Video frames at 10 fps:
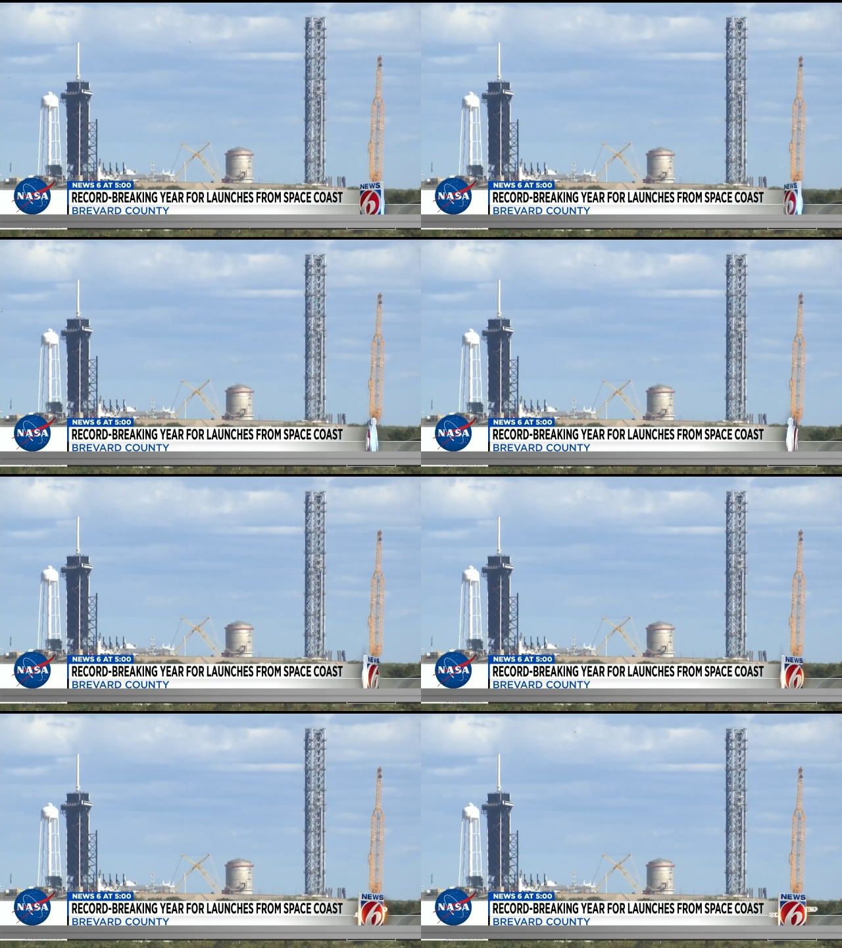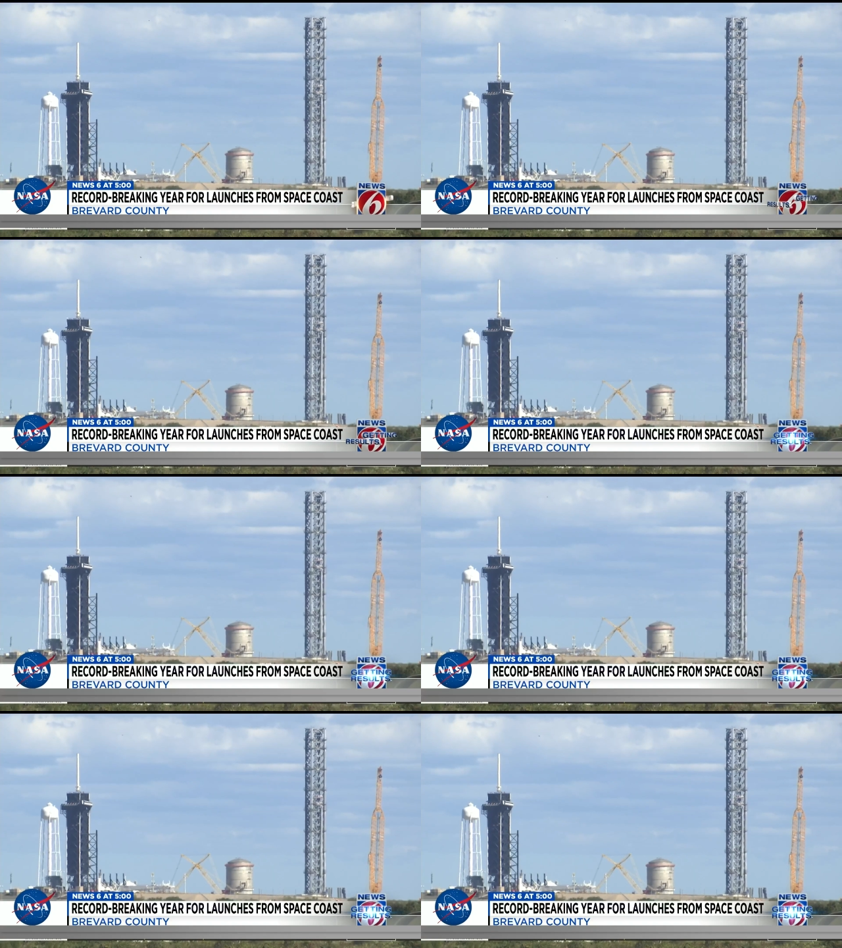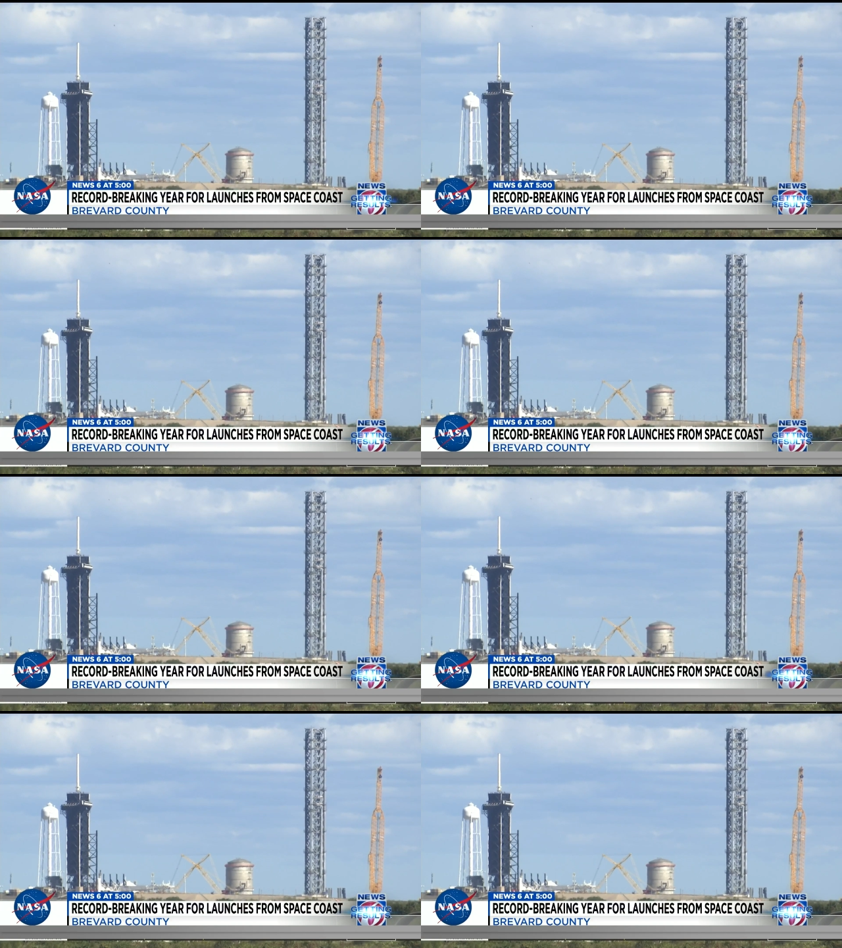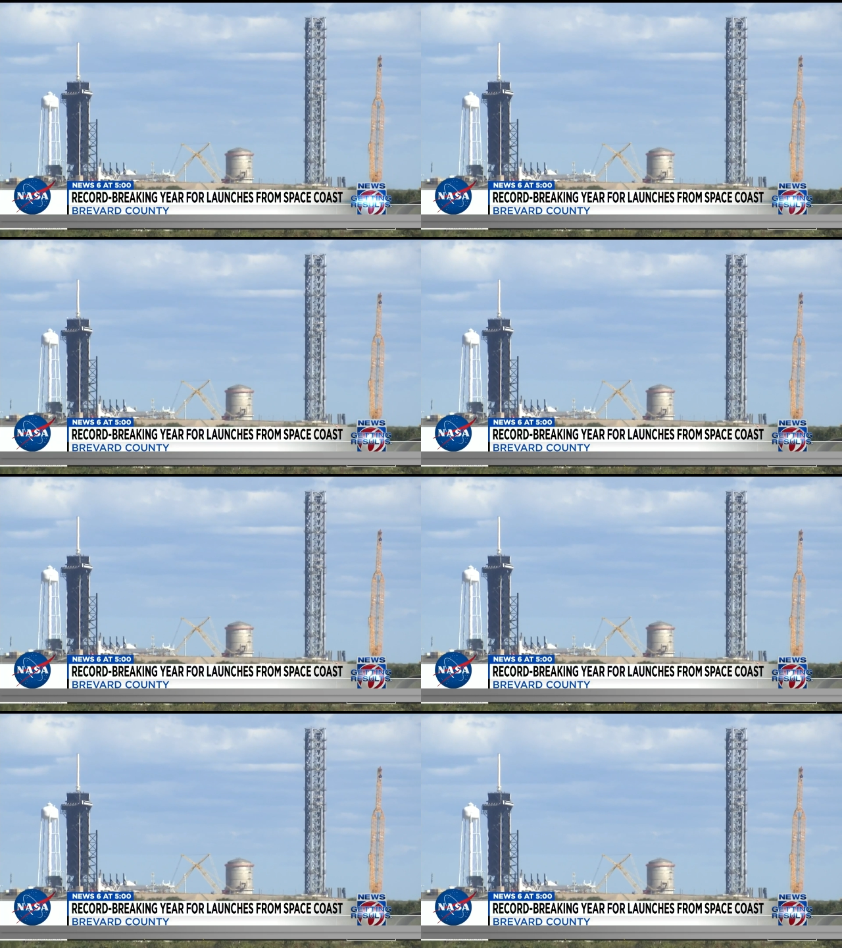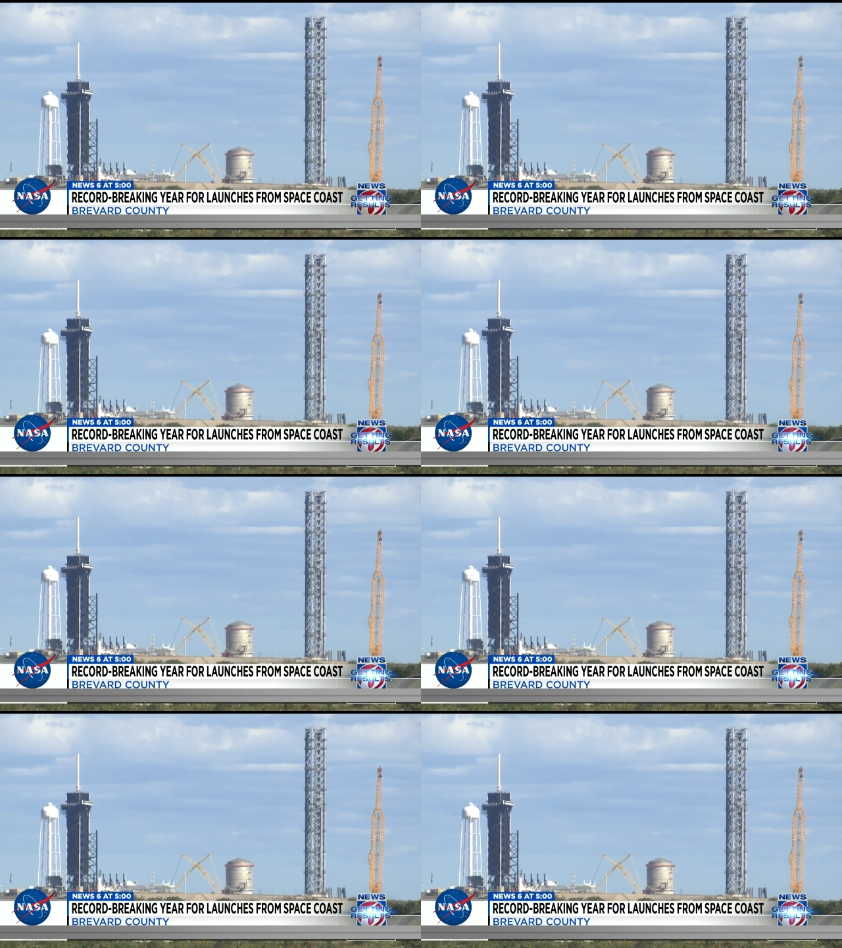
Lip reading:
[unreadable: no face in view]